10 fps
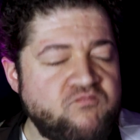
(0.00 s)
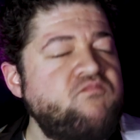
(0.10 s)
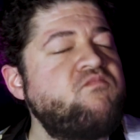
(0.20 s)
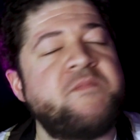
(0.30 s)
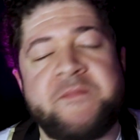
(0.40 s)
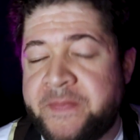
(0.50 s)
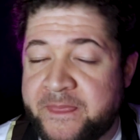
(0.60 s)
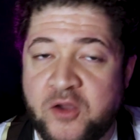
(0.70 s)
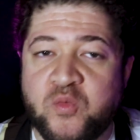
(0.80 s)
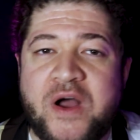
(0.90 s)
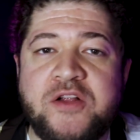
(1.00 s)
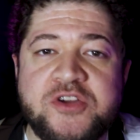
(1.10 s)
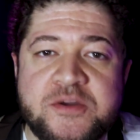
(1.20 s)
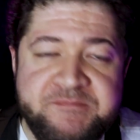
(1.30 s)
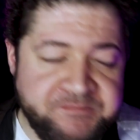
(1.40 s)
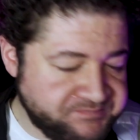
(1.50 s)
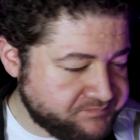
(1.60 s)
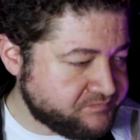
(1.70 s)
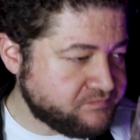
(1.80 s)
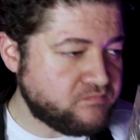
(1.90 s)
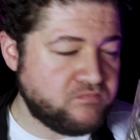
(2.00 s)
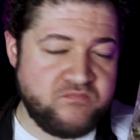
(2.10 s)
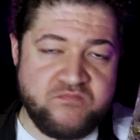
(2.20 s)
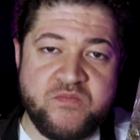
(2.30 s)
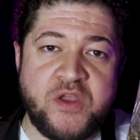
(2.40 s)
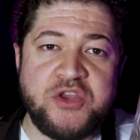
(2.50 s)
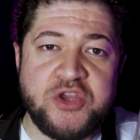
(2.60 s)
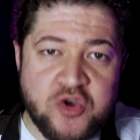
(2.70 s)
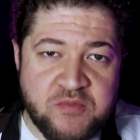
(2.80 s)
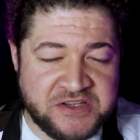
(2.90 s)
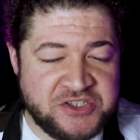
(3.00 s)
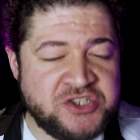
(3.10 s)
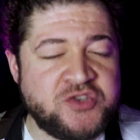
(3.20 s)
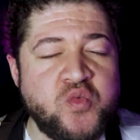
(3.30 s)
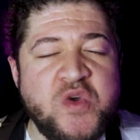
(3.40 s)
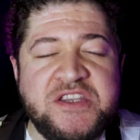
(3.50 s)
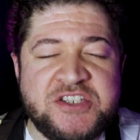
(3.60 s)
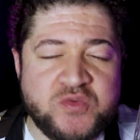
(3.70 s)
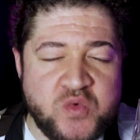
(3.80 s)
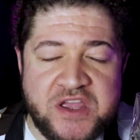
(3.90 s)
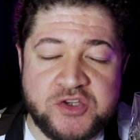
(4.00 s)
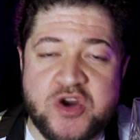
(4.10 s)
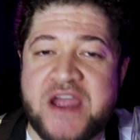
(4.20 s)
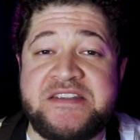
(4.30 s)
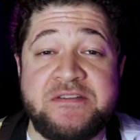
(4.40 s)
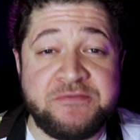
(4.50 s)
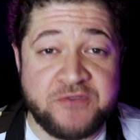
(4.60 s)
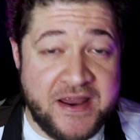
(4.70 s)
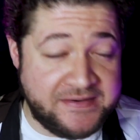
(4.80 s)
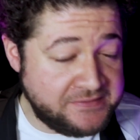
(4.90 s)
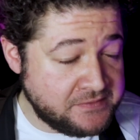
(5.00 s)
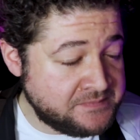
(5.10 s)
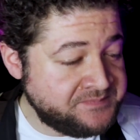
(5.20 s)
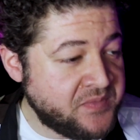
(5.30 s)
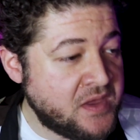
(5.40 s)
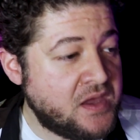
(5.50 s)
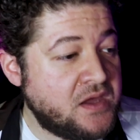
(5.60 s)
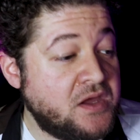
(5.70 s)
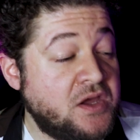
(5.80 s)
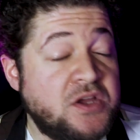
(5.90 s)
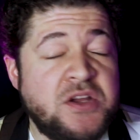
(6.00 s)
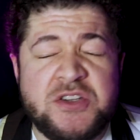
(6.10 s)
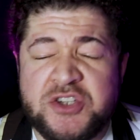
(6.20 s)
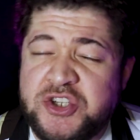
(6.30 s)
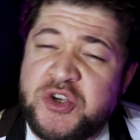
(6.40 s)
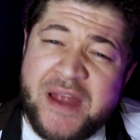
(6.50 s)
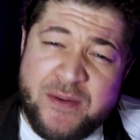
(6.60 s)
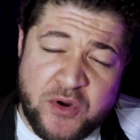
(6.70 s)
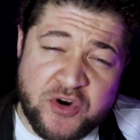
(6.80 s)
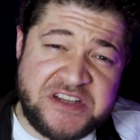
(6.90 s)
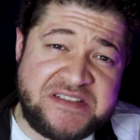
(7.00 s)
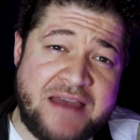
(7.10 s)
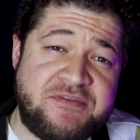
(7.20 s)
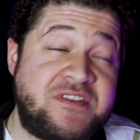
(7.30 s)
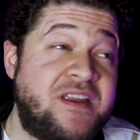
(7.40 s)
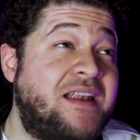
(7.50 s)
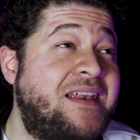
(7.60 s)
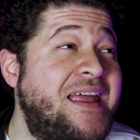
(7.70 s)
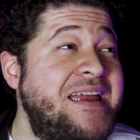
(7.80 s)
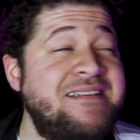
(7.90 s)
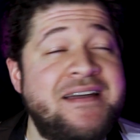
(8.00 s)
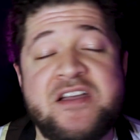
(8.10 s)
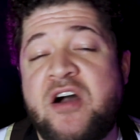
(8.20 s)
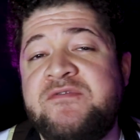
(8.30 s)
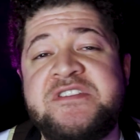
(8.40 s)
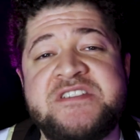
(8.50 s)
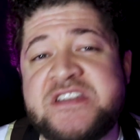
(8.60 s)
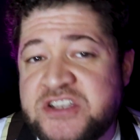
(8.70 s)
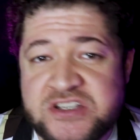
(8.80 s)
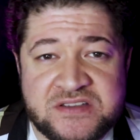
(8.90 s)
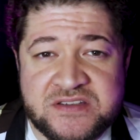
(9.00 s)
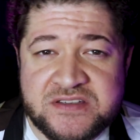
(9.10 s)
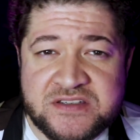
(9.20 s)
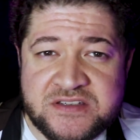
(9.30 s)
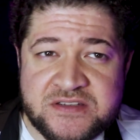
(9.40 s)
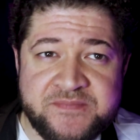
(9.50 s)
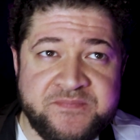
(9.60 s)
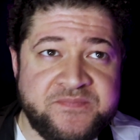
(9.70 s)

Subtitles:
And welcome you, my sweet, sweet, attractive friend, to Too Late with Chris Devon, late night conversations,